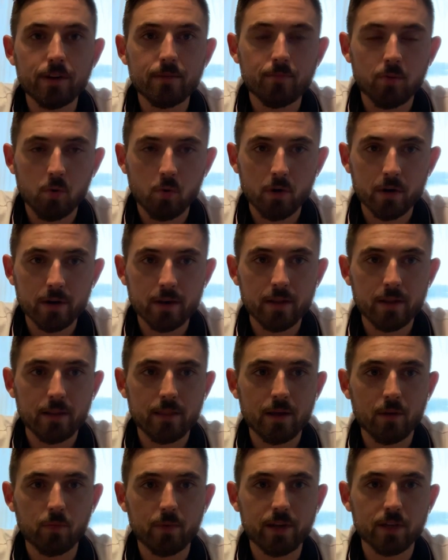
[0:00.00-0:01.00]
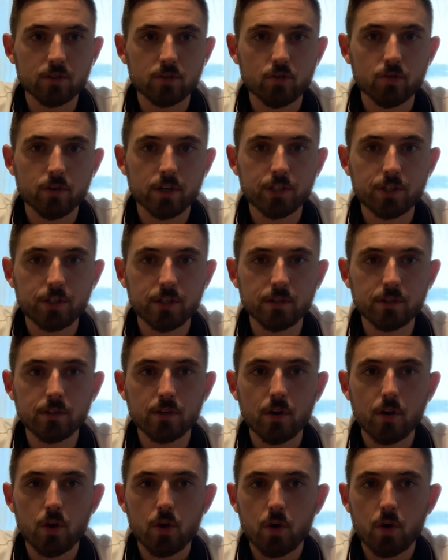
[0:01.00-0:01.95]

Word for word: important that we as Christians,